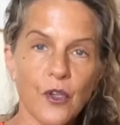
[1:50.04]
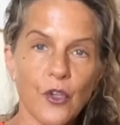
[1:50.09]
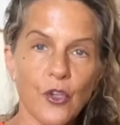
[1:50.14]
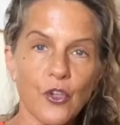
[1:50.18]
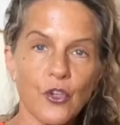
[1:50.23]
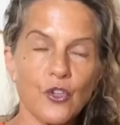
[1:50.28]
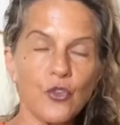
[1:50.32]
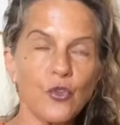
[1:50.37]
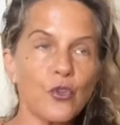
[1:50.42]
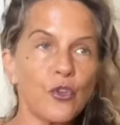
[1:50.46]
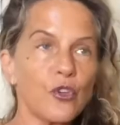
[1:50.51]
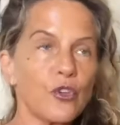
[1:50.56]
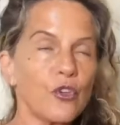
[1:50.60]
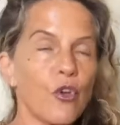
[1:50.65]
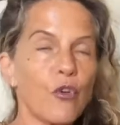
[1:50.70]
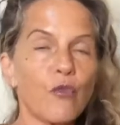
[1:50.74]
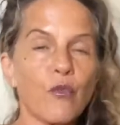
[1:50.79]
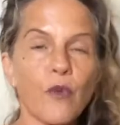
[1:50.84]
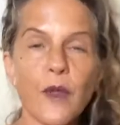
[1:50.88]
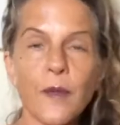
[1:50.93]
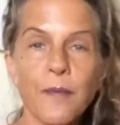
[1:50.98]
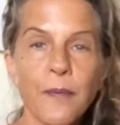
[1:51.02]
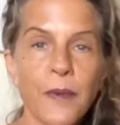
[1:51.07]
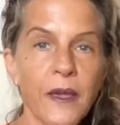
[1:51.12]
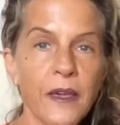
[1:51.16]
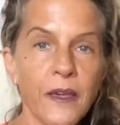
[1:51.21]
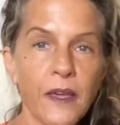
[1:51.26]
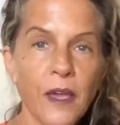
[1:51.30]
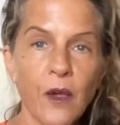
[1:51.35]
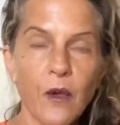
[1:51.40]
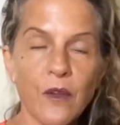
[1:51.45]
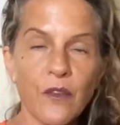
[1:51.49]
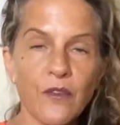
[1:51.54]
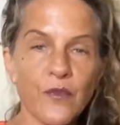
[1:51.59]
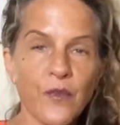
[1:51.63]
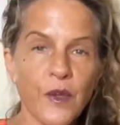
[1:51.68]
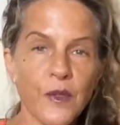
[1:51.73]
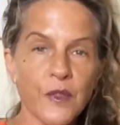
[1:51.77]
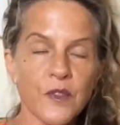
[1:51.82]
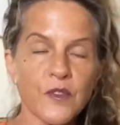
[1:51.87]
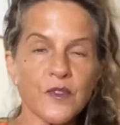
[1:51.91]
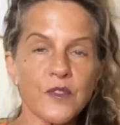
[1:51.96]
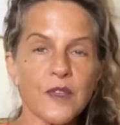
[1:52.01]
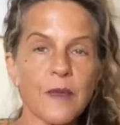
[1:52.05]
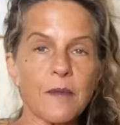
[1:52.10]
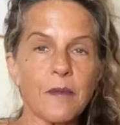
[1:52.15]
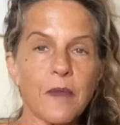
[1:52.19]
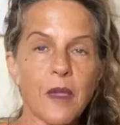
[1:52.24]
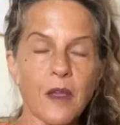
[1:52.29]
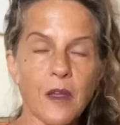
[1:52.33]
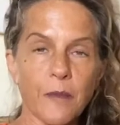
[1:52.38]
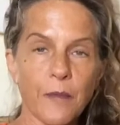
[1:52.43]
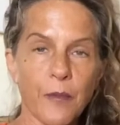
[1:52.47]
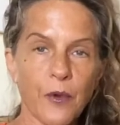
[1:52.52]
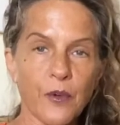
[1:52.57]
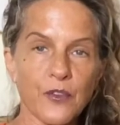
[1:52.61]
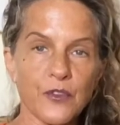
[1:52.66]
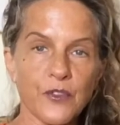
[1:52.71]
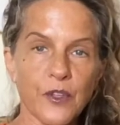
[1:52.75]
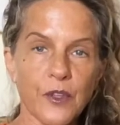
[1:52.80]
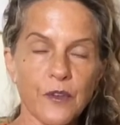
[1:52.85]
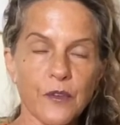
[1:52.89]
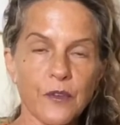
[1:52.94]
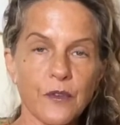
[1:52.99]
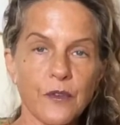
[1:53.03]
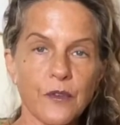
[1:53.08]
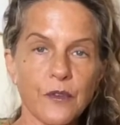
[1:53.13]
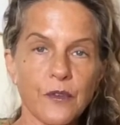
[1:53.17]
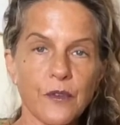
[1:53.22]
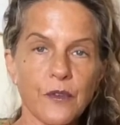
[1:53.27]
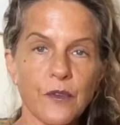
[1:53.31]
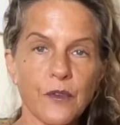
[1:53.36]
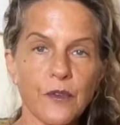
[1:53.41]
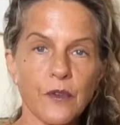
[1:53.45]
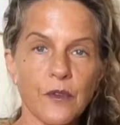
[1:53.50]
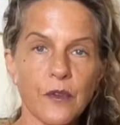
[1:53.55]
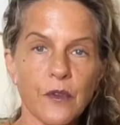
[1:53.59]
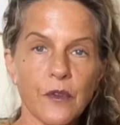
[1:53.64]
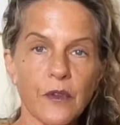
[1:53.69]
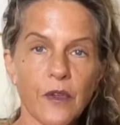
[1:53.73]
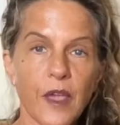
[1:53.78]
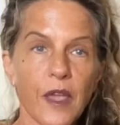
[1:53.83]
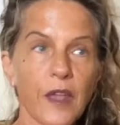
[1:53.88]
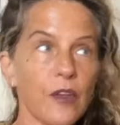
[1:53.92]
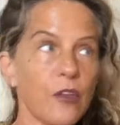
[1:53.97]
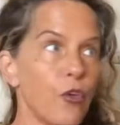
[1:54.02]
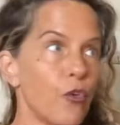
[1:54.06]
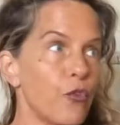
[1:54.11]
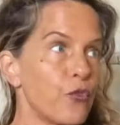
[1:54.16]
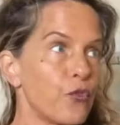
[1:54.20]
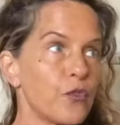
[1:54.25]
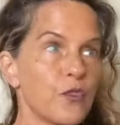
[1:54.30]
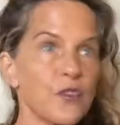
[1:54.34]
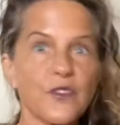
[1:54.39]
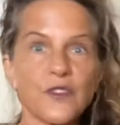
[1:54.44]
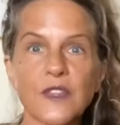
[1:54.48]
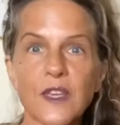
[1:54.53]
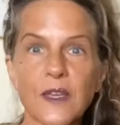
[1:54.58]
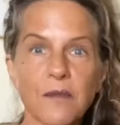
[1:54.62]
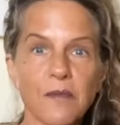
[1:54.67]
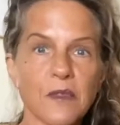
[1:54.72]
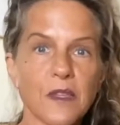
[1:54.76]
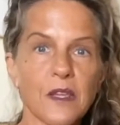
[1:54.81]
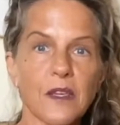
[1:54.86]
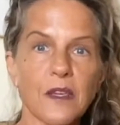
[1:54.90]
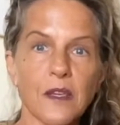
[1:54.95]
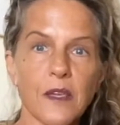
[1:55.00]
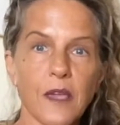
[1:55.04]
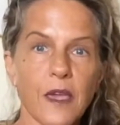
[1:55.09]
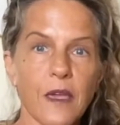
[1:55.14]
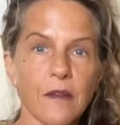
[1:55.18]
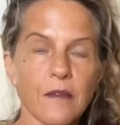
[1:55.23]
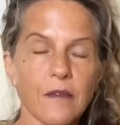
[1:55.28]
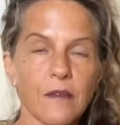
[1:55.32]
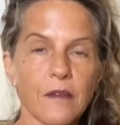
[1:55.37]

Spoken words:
You could go right back out and find the same kind of person and go through the same thing again.